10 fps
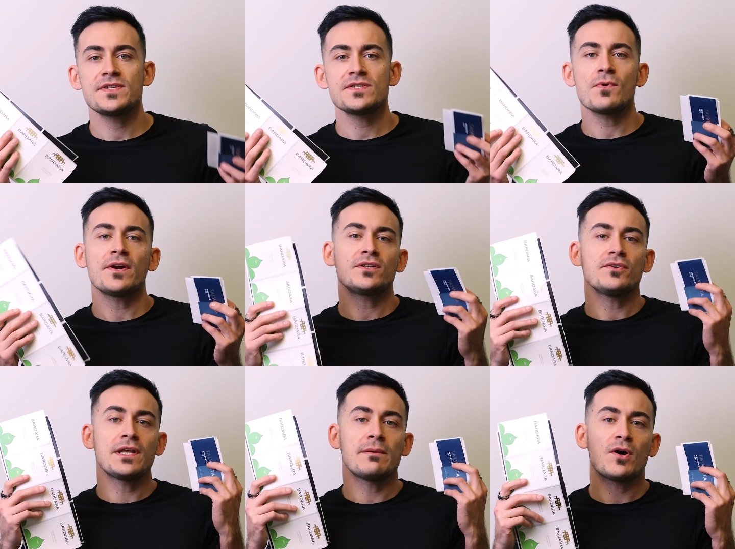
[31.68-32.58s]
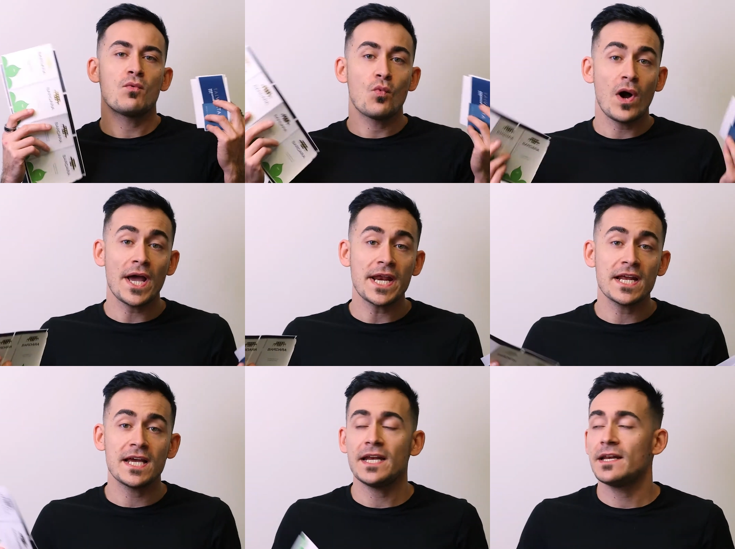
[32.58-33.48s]
since we're talking about wine
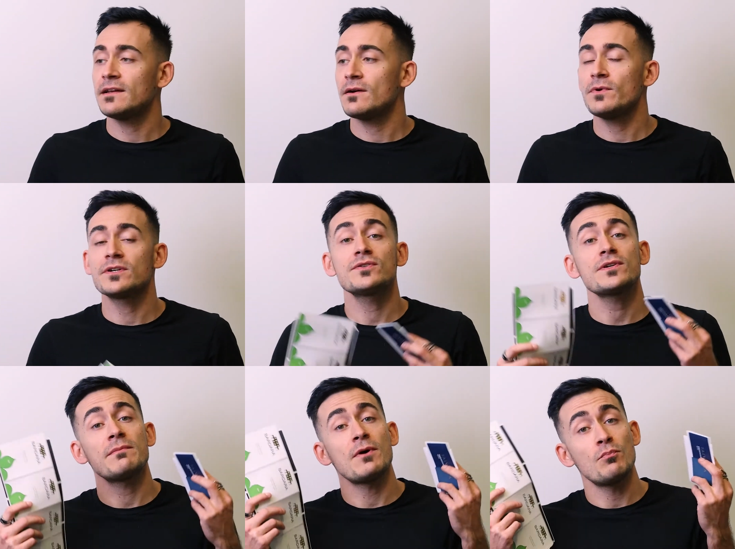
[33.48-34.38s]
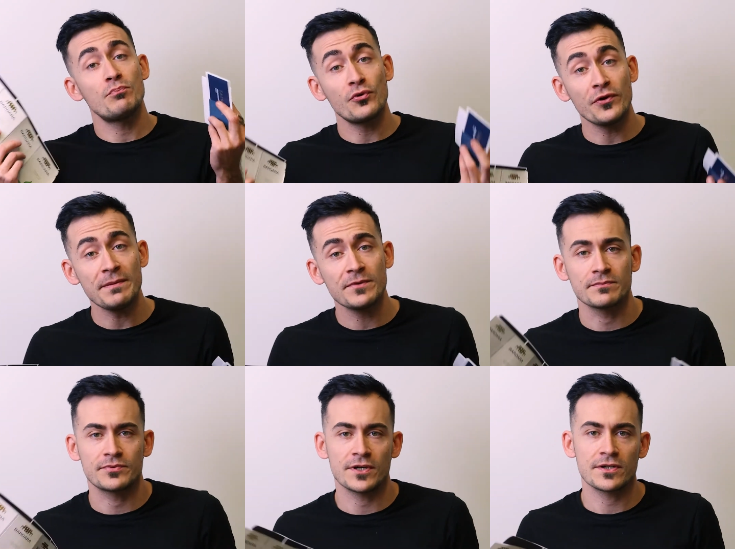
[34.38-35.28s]
and we are talking about
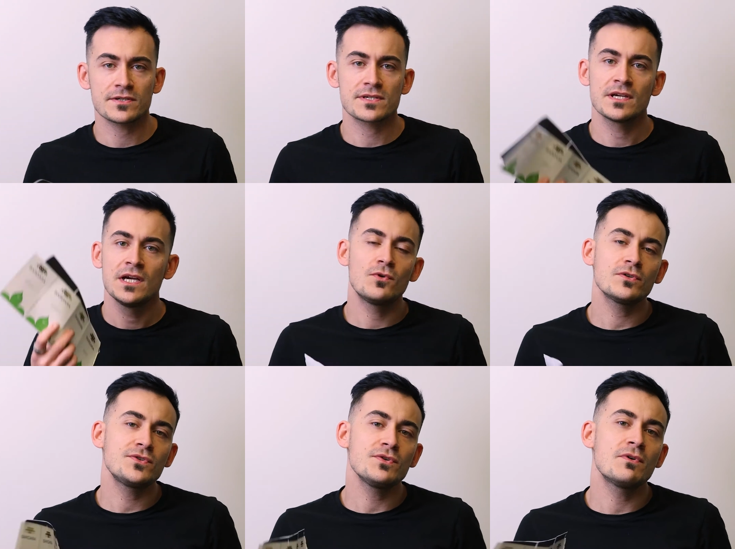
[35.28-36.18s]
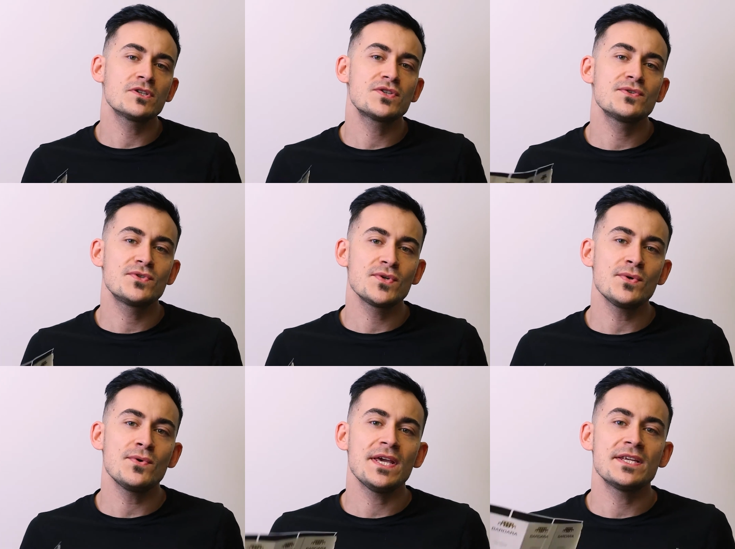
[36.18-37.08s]
premium products, what you want to
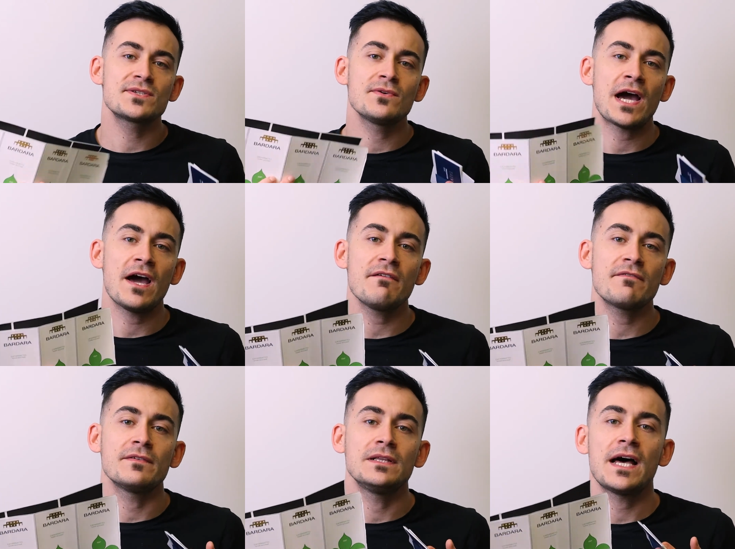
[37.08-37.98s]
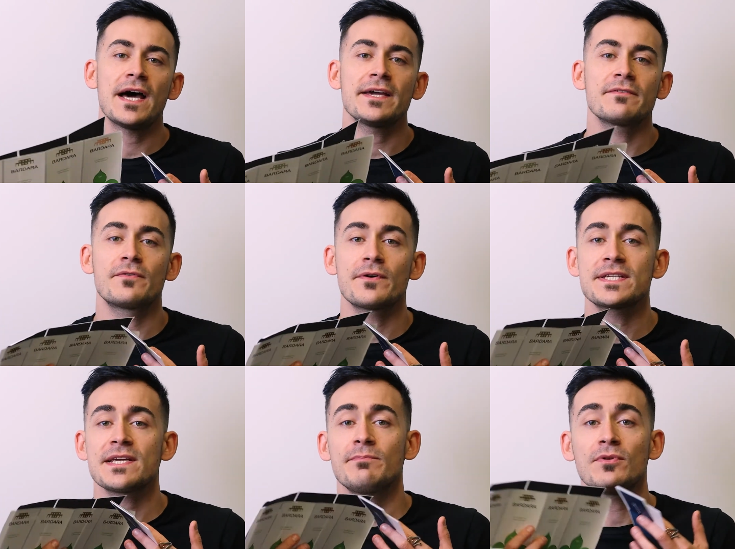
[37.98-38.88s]
do is to have like, for
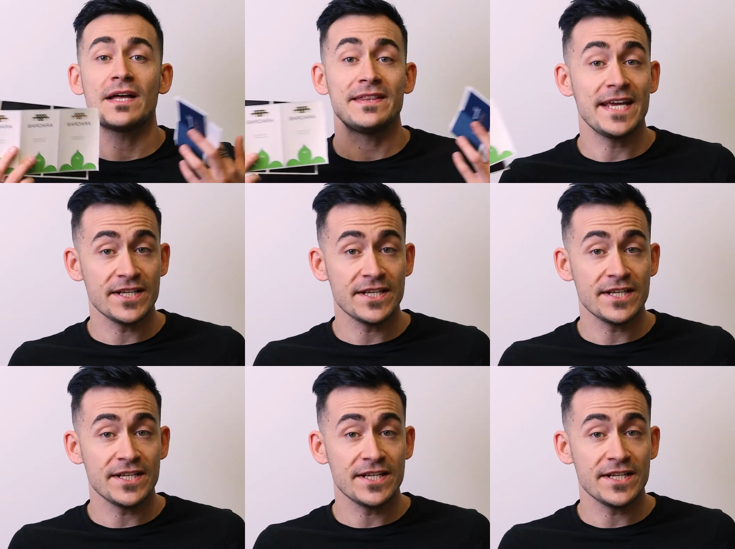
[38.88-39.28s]
example, a